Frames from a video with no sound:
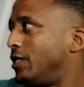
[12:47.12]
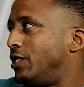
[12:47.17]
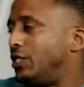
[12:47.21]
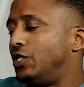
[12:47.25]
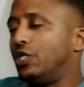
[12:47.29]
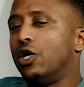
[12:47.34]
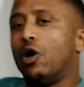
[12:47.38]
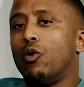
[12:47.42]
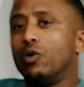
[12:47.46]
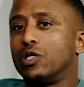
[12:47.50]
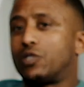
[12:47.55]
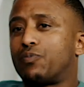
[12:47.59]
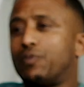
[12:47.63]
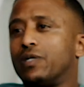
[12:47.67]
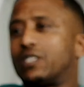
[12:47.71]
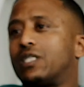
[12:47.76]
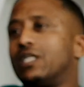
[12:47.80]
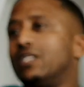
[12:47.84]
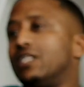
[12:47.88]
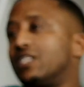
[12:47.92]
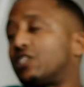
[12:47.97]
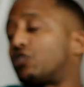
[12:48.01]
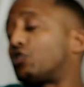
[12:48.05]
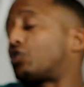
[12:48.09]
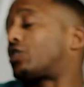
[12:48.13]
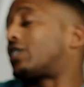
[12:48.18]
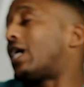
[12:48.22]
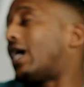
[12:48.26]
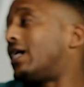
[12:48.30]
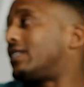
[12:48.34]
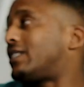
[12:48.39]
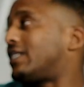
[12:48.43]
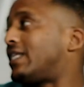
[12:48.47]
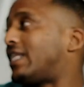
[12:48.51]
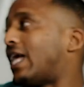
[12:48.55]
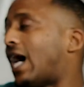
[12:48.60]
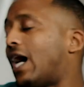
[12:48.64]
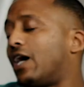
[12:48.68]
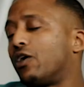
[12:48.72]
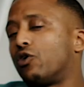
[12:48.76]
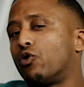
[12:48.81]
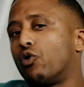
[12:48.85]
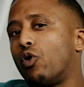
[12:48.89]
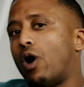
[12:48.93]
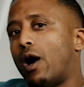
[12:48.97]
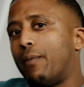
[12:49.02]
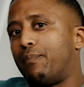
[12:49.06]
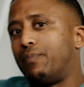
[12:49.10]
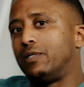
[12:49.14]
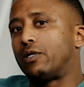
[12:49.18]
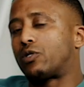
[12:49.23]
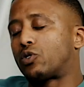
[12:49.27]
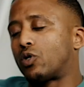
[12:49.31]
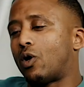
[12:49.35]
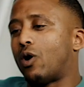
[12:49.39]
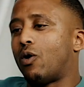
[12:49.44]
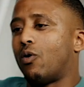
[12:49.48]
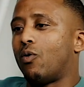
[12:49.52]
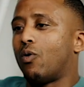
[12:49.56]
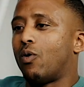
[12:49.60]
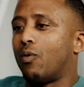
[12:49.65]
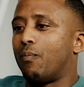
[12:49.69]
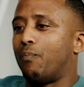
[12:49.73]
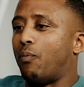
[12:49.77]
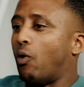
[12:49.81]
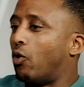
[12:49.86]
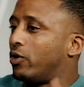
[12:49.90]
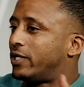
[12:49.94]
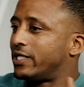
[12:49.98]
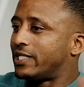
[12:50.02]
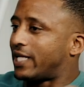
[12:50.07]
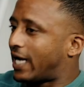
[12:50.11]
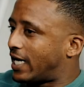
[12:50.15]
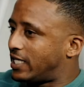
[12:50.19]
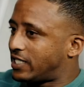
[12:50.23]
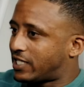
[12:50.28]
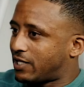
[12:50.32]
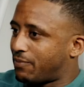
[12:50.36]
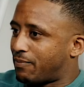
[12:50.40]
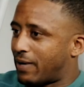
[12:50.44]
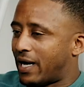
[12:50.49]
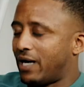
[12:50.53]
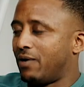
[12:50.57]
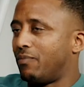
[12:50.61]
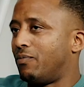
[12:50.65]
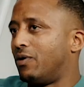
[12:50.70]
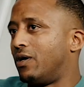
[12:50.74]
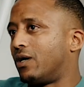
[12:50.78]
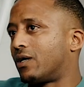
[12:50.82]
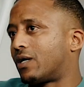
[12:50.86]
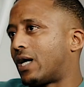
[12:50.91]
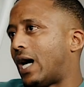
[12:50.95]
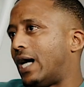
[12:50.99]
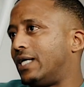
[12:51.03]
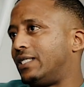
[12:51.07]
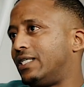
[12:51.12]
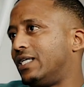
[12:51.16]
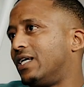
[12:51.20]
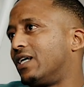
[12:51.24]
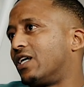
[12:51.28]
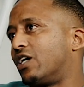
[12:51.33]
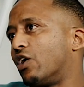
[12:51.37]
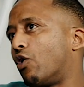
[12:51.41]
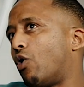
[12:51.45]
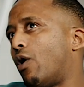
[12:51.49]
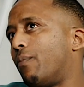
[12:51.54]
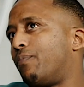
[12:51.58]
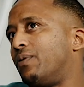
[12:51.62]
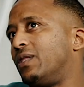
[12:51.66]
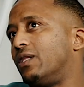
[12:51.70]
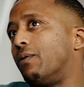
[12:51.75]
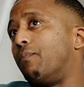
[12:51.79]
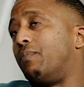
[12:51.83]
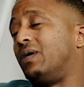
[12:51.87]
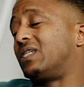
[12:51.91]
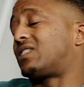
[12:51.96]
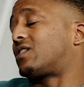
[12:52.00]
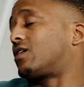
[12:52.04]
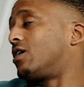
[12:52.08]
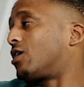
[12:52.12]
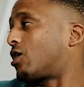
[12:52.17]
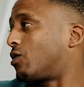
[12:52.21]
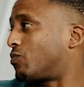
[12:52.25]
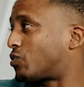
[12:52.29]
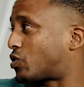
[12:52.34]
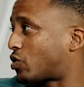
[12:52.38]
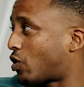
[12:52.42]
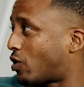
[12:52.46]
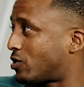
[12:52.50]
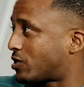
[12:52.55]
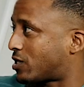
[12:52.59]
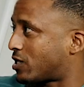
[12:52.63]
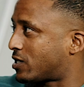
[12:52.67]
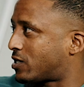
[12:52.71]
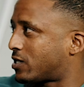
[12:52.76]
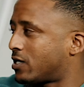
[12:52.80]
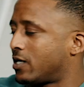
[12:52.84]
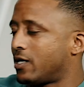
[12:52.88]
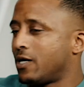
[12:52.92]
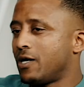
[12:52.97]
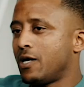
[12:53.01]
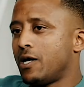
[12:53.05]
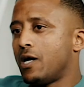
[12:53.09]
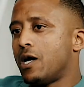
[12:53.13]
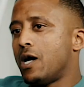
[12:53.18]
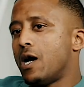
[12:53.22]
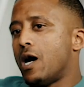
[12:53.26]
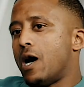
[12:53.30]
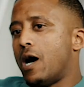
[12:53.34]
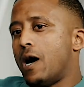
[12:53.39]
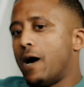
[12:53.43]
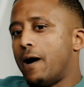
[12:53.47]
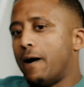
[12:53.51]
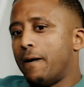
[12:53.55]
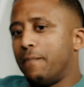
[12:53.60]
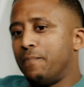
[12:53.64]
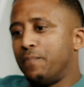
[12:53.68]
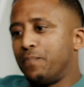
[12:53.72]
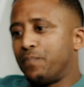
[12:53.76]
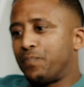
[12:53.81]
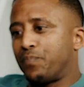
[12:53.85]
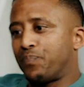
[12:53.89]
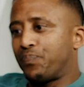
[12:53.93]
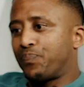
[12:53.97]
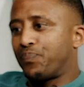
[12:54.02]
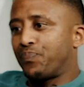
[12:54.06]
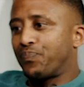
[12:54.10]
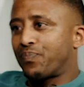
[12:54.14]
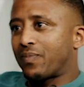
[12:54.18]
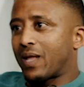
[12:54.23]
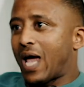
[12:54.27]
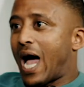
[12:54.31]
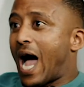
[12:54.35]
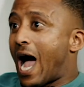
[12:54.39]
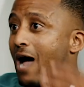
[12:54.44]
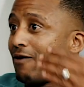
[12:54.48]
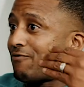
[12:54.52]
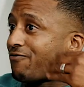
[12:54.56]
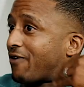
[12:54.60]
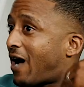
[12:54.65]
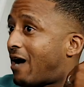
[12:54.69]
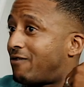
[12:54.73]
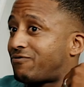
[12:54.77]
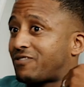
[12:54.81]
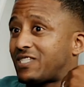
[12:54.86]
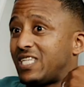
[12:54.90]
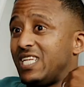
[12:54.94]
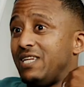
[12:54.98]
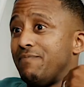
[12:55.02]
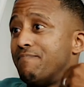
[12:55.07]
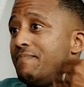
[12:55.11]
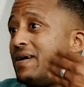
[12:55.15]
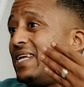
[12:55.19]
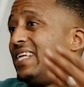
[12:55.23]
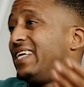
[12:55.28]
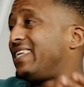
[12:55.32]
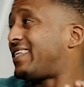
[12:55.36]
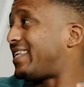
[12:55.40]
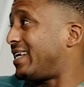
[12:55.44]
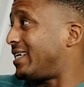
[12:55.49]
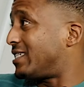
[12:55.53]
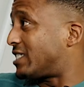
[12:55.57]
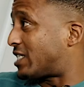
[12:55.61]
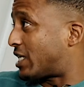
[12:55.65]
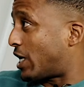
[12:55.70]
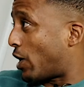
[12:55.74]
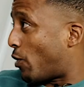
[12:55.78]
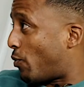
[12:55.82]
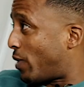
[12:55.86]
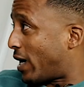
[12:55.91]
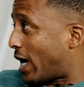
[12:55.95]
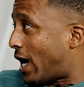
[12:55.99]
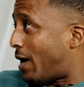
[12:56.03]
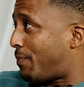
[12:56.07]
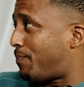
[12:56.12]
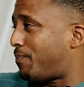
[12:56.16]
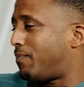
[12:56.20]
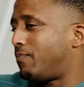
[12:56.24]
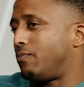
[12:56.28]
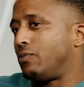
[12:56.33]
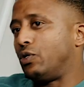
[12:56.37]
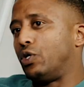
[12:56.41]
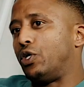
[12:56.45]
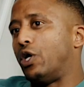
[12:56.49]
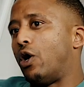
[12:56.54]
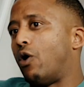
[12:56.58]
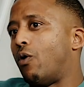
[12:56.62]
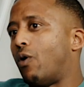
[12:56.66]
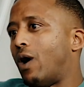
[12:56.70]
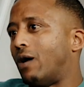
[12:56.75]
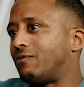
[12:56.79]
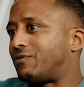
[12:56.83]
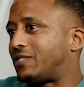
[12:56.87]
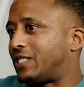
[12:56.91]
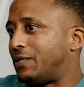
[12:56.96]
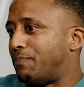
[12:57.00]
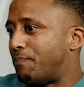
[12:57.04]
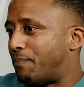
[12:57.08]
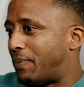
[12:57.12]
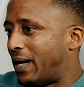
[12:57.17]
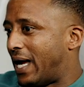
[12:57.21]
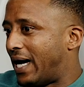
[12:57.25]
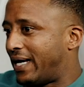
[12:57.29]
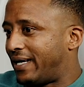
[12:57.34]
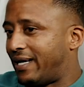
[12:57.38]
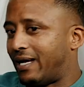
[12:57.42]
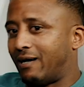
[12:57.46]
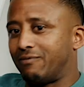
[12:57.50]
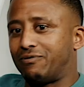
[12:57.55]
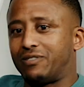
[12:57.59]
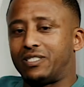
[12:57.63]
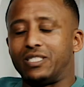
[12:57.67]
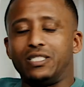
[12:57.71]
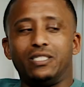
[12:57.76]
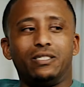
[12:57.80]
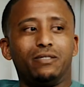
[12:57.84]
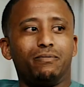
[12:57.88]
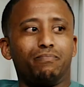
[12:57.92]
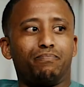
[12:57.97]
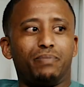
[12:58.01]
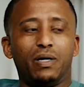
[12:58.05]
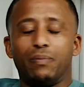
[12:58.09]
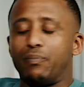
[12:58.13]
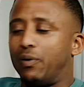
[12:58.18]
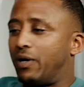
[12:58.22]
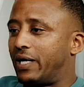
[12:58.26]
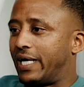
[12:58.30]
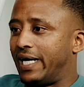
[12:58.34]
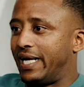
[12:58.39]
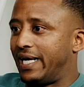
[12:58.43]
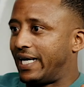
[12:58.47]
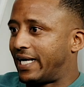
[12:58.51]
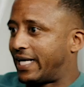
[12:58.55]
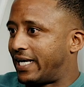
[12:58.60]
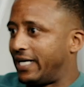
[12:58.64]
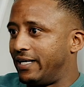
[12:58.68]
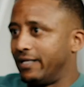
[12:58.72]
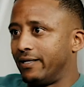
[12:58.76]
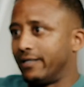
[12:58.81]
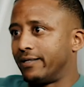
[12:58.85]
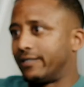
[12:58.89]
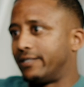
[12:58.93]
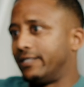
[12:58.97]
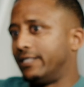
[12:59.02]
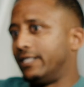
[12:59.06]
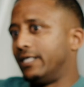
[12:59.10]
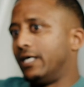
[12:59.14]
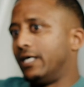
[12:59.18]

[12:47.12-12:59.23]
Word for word: You know, especially in the society that I grew up in. So, born and raised in Manenberg, I didn't grow up in the best circumstances. Um, I've, I've seen many things growing up. You know, I've seen blood, I've seen people getting killed.